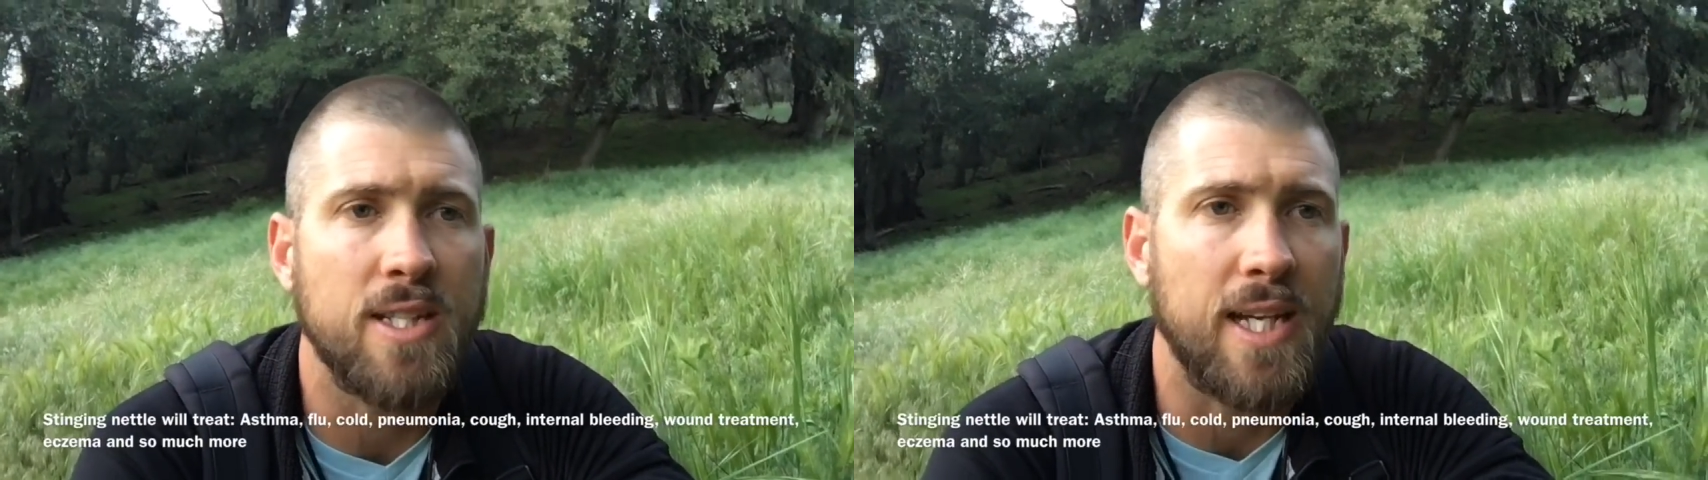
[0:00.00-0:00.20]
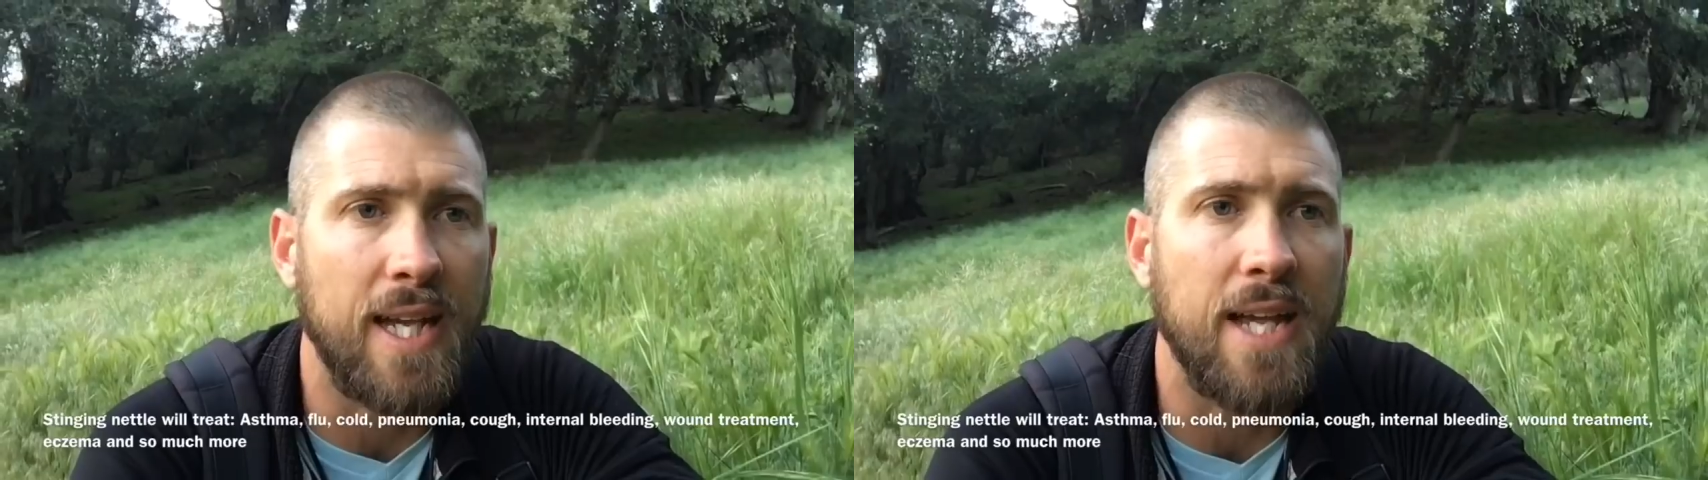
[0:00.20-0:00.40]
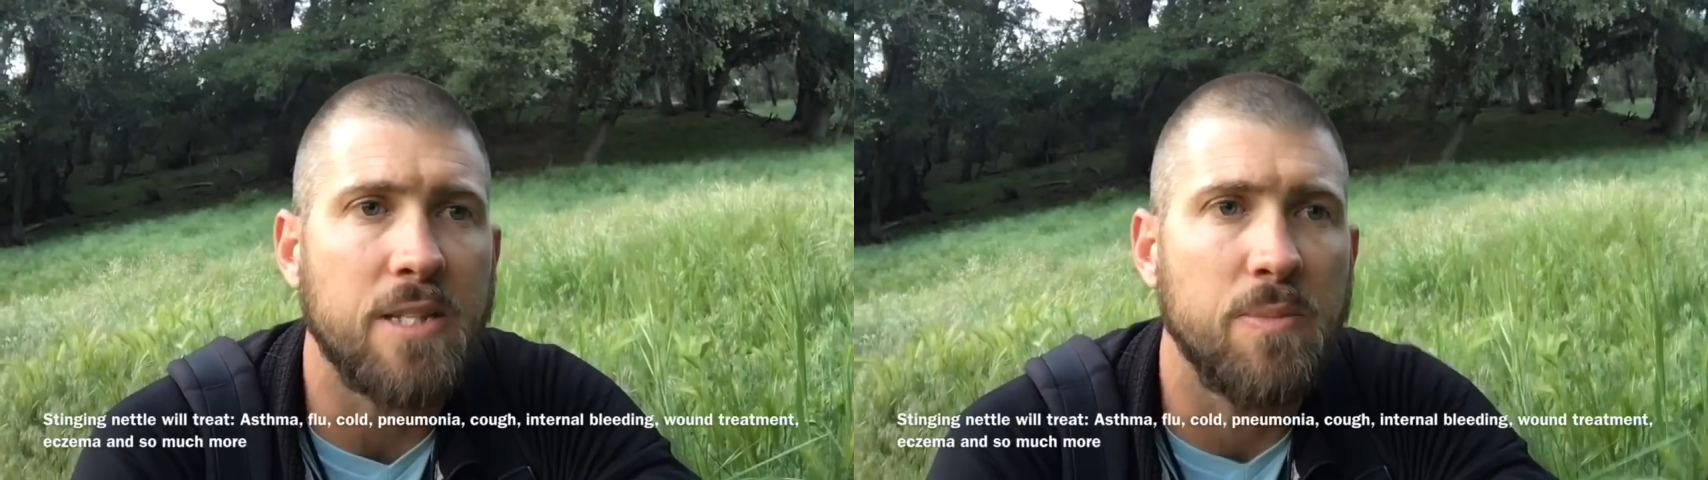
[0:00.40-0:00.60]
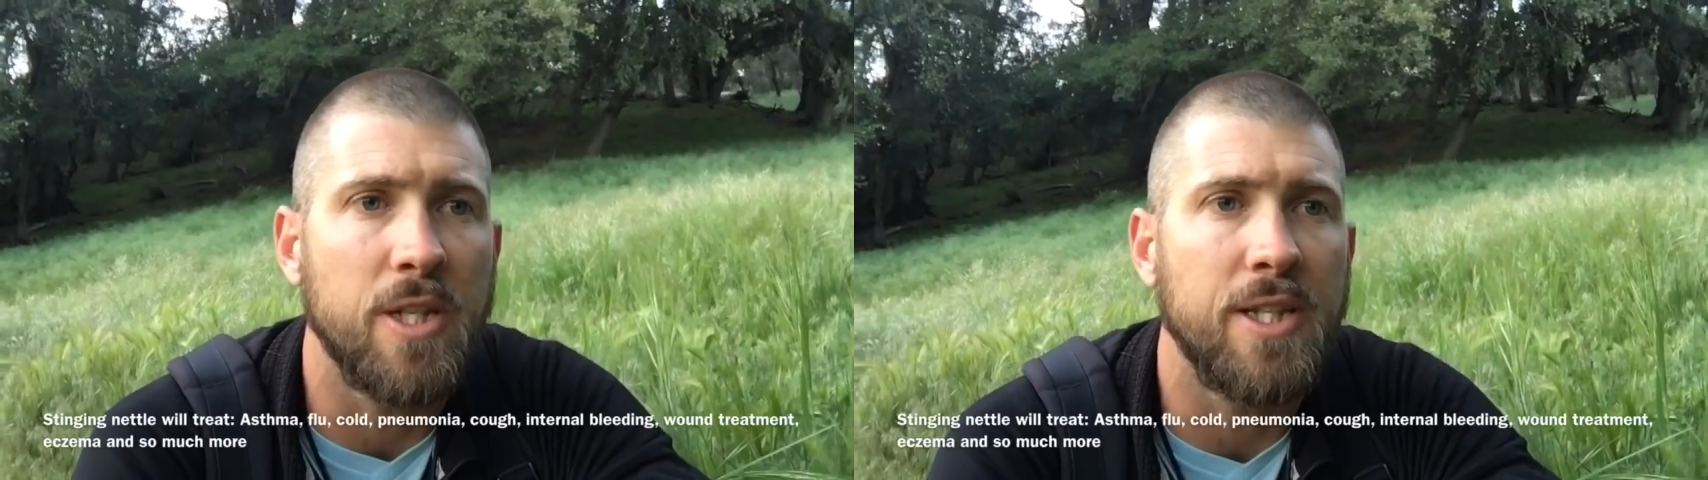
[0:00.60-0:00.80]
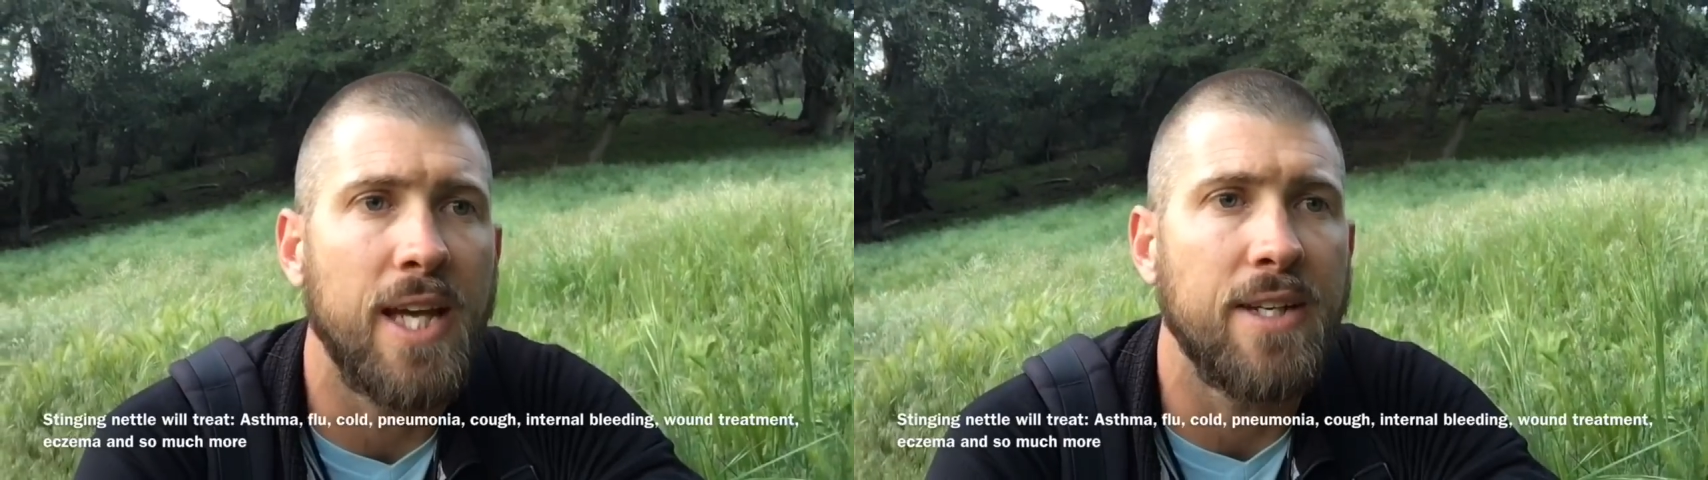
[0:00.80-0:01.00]
like asthma
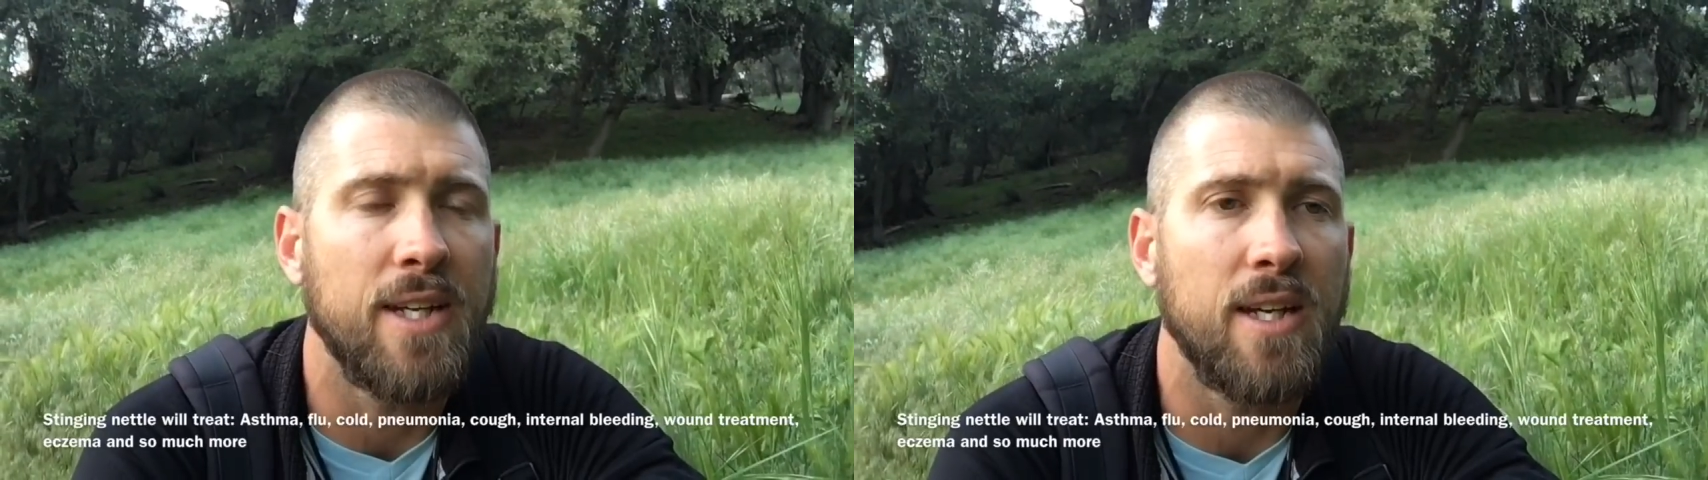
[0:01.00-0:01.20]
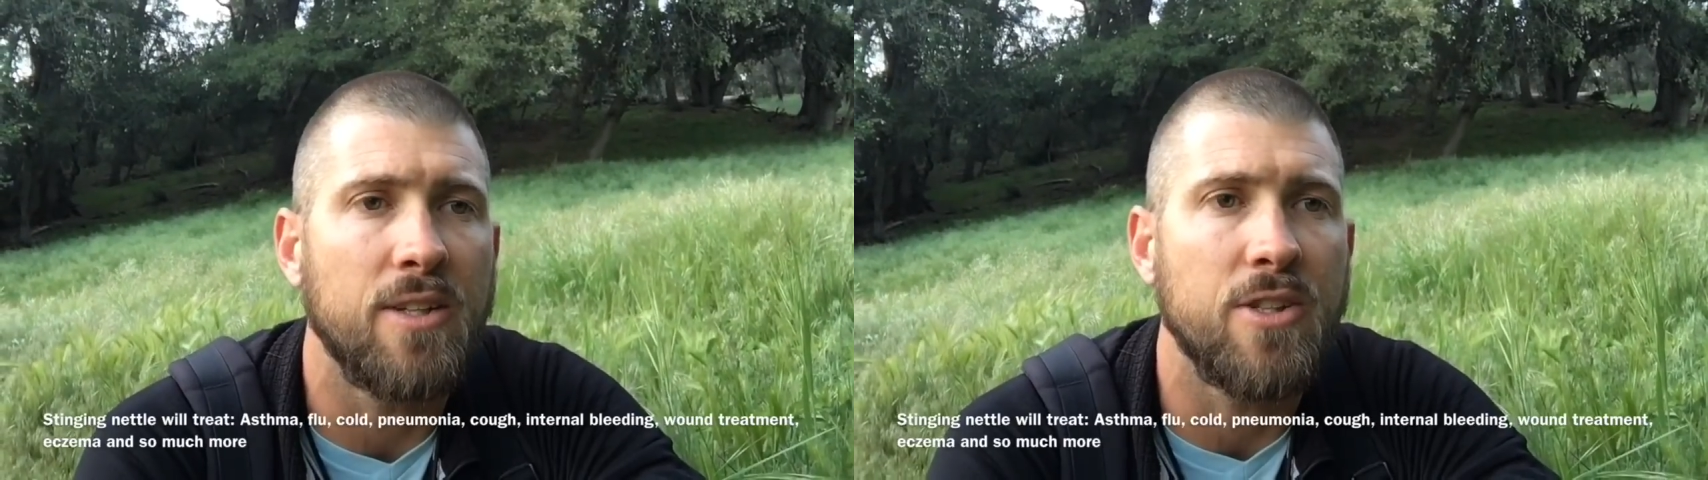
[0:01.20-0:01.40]
and that,